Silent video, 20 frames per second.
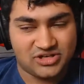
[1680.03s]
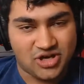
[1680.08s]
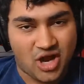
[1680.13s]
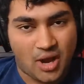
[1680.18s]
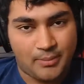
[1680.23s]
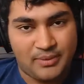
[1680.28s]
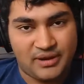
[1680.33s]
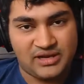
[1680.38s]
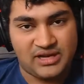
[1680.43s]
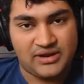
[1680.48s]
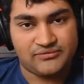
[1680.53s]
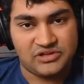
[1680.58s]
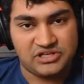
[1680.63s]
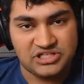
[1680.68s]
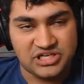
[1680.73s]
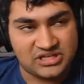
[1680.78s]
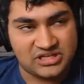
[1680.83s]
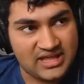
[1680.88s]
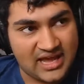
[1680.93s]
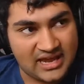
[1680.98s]
in the topic, definitely
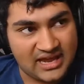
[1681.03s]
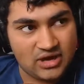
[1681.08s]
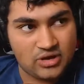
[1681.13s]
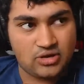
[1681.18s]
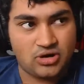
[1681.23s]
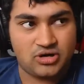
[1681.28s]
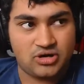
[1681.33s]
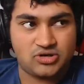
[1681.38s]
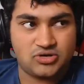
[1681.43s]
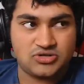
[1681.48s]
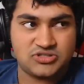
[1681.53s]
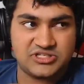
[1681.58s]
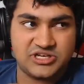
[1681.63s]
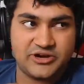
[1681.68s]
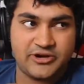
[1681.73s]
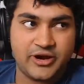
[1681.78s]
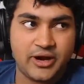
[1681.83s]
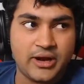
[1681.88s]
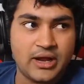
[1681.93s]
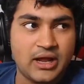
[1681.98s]
check that out on
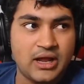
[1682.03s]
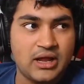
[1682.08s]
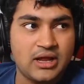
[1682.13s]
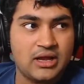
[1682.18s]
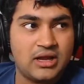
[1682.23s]
Coursera.